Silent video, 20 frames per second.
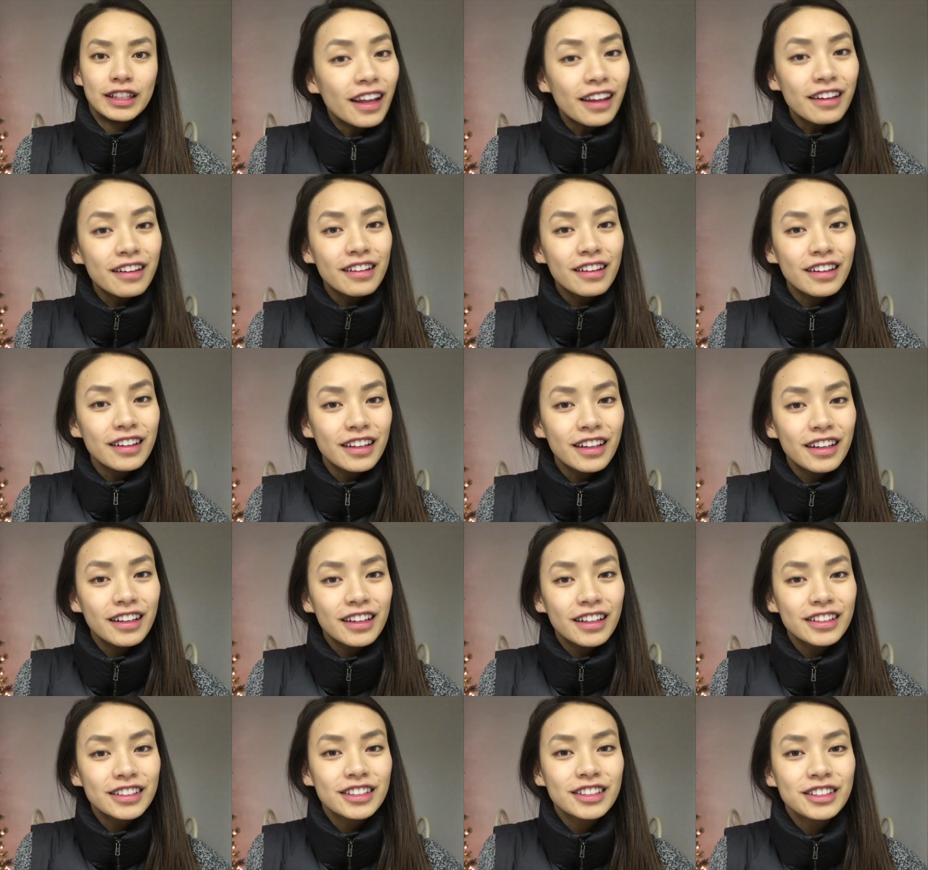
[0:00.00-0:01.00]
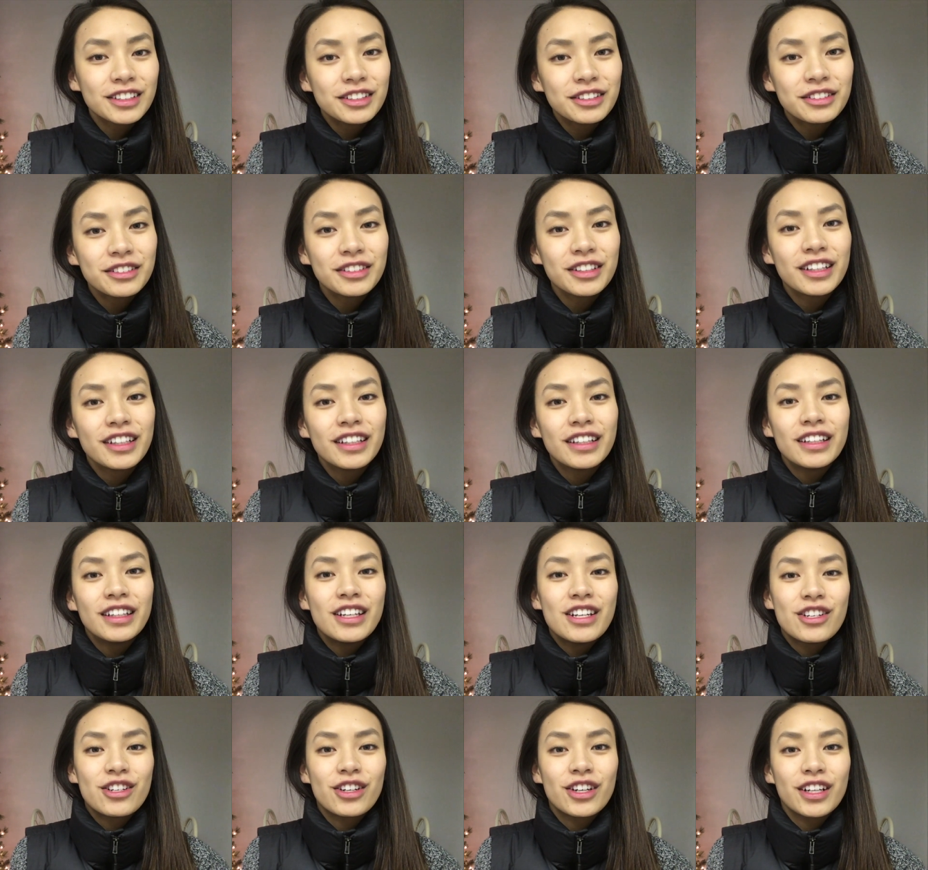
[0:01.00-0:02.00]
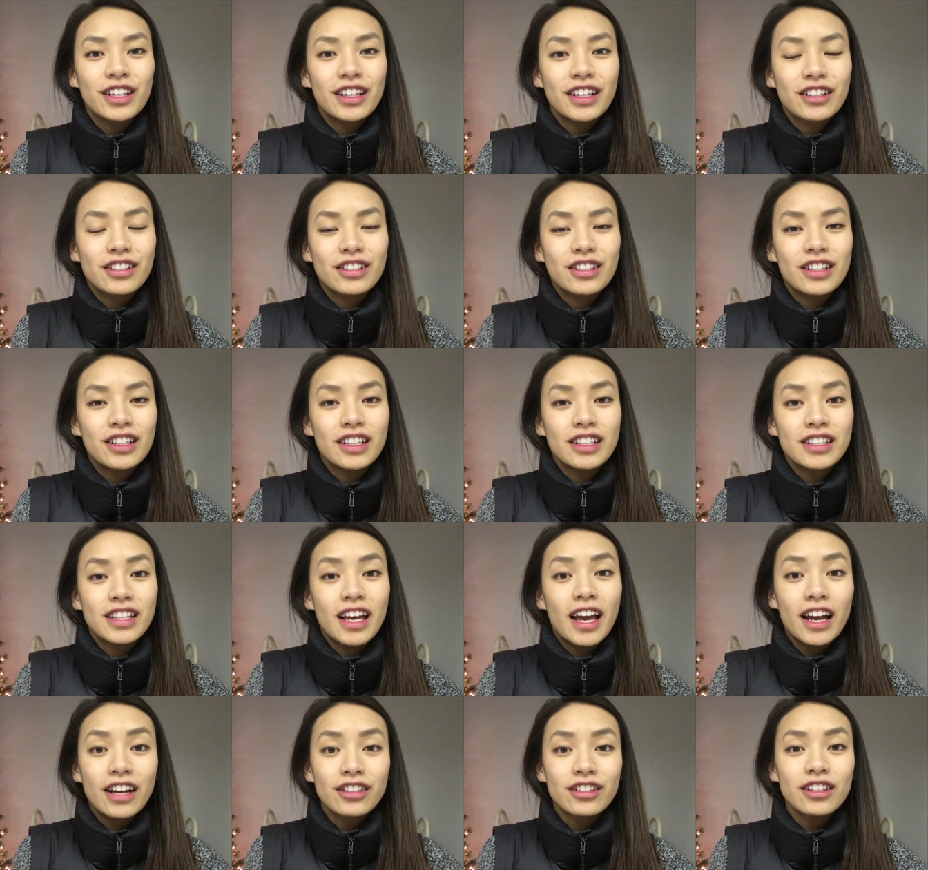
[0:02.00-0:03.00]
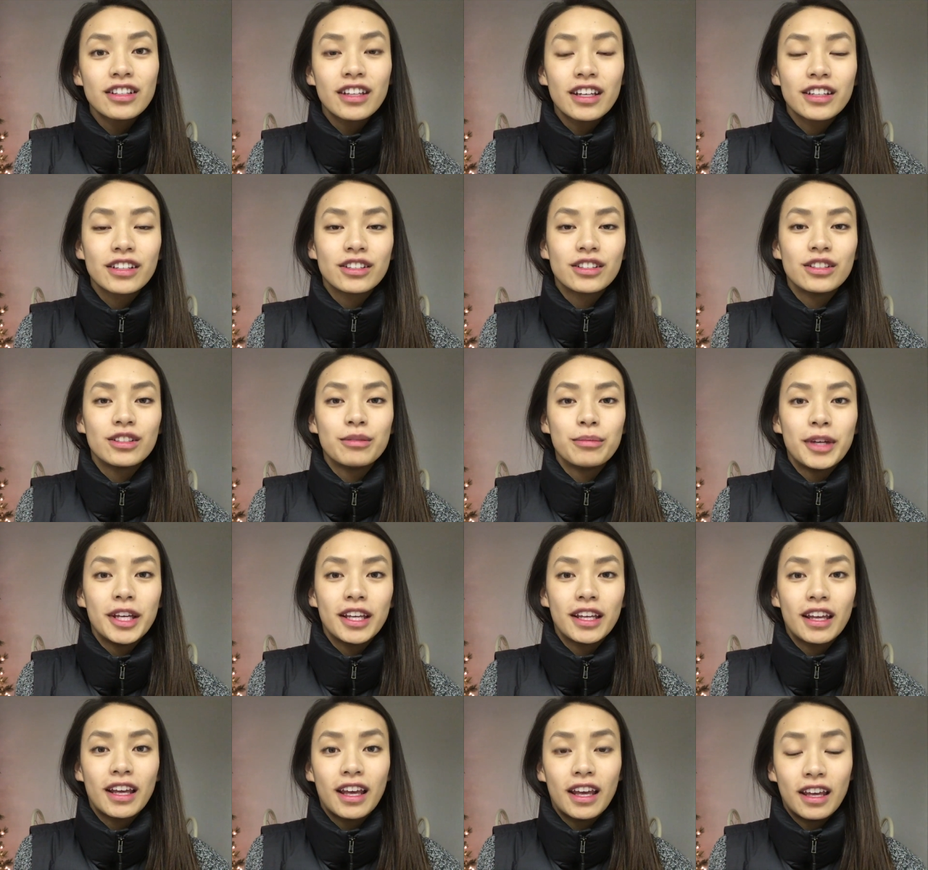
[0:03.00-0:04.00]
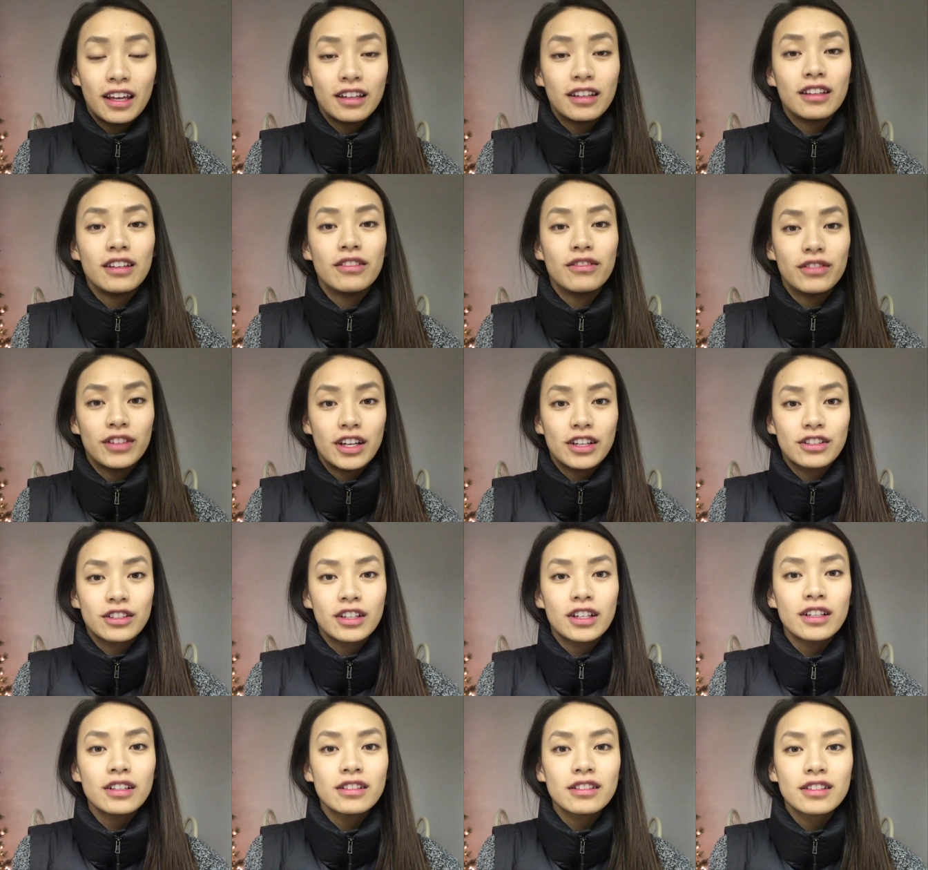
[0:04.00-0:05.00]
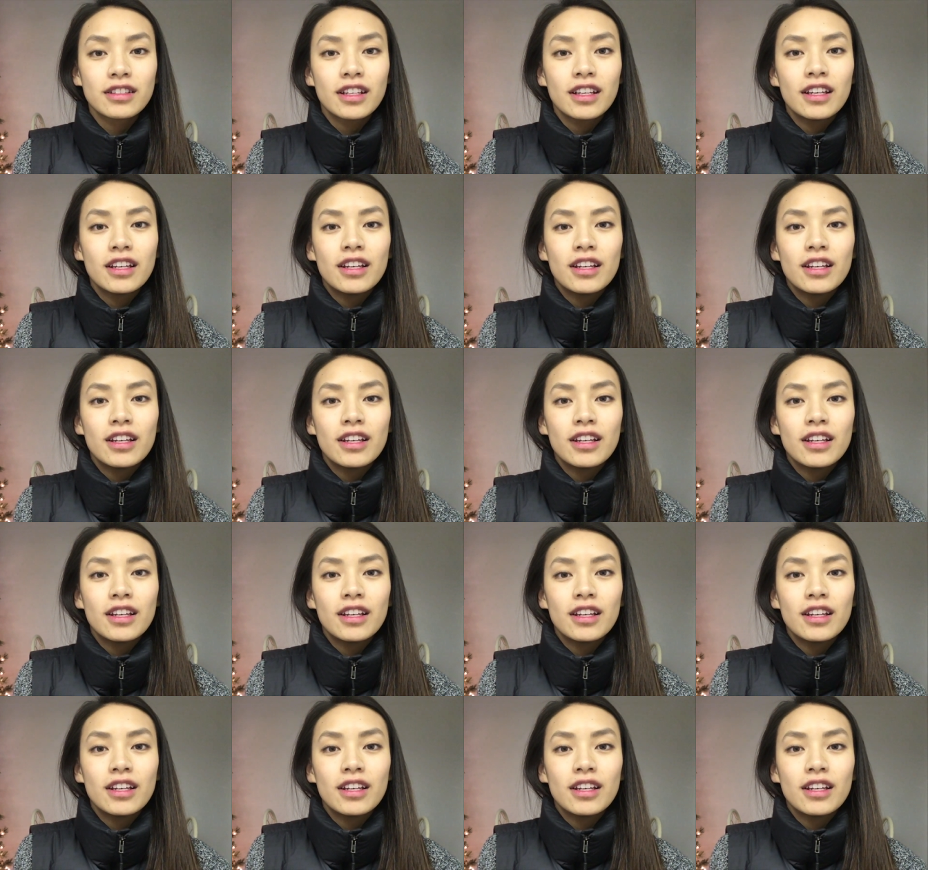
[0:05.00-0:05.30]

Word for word: Another thing that I like to do during lecture is I actually like to make Anki flashcards.